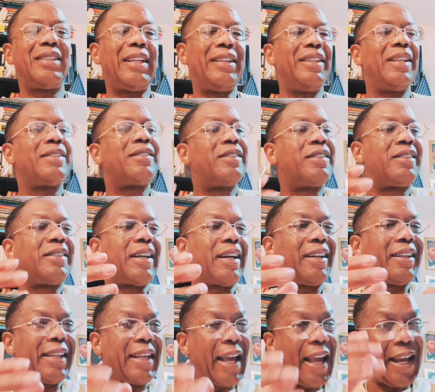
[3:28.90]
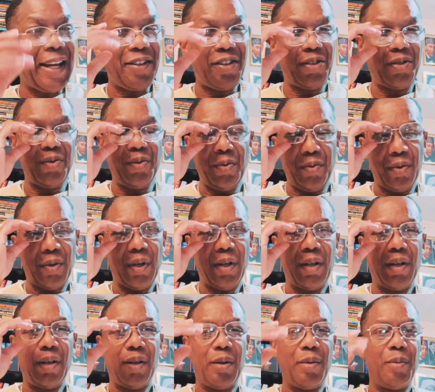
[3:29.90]
they necessarily hate you,
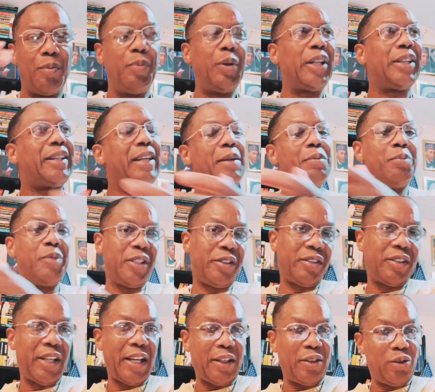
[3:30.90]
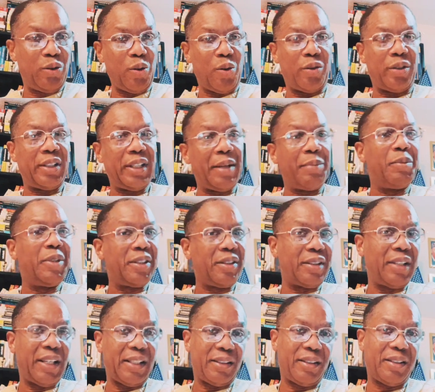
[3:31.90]
but they miss their daughter, they miss
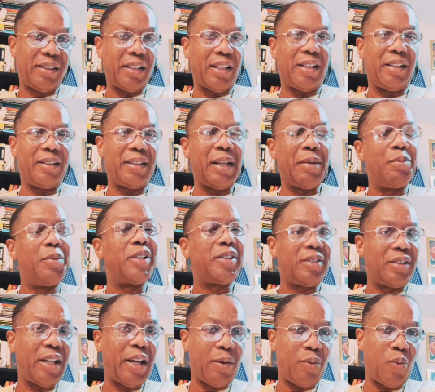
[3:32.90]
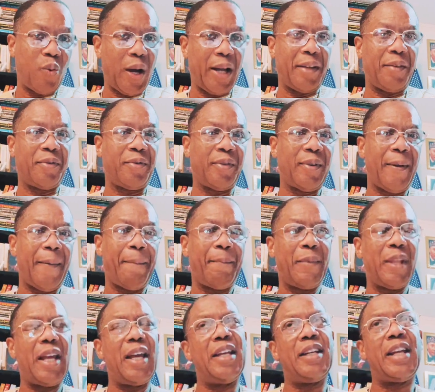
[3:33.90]
their son, they miss their wife,
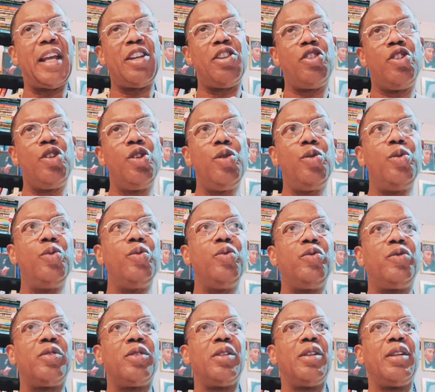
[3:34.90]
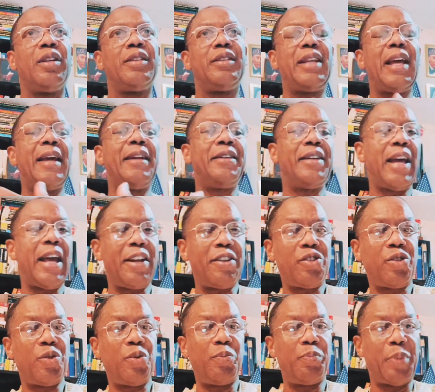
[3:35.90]
and they use that
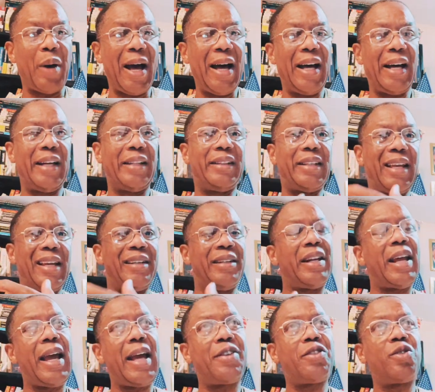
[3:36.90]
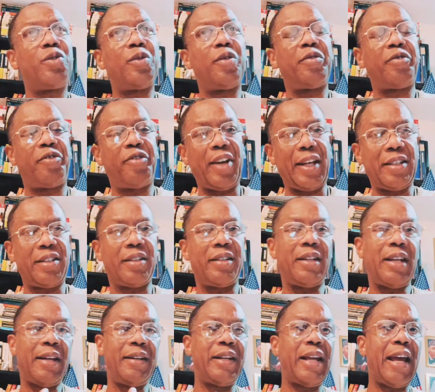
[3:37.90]
natural bond, that natural affection,
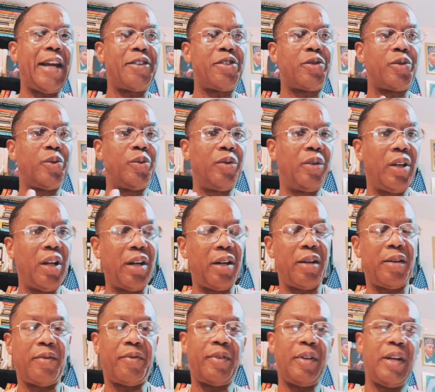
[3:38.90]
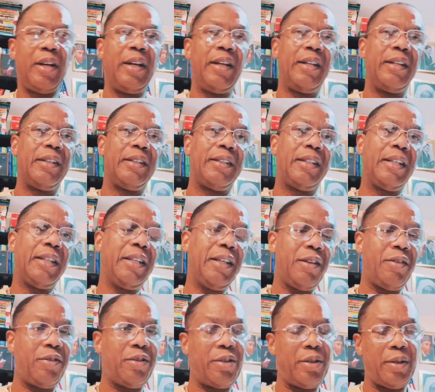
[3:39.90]
that natural love to
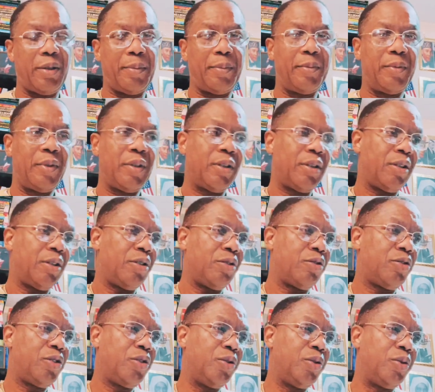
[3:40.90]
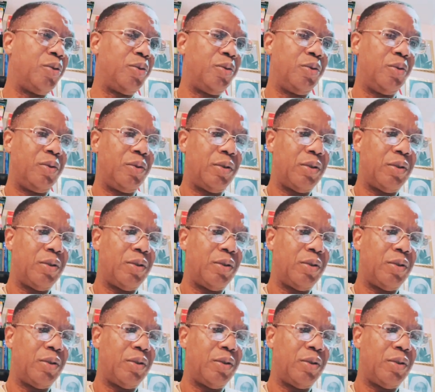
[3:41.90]
get them to